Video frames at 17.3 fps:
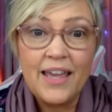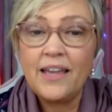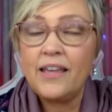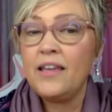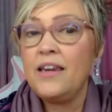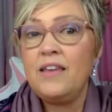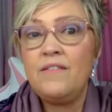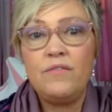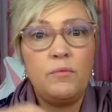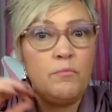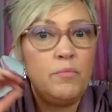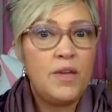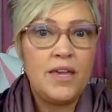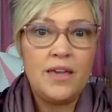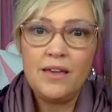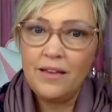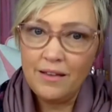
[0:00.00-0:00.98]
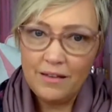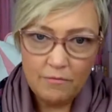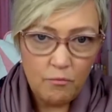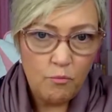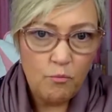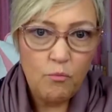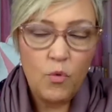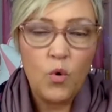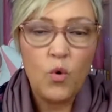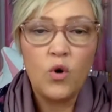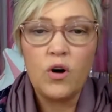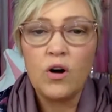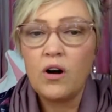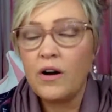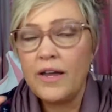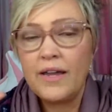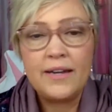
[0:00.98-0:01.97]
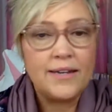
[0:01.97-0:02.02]
It can even be
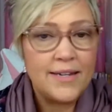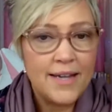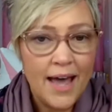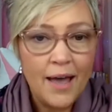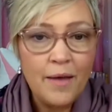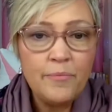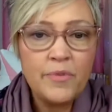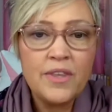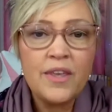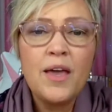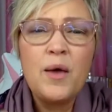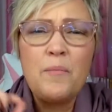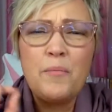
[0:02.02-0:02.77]
more in depth,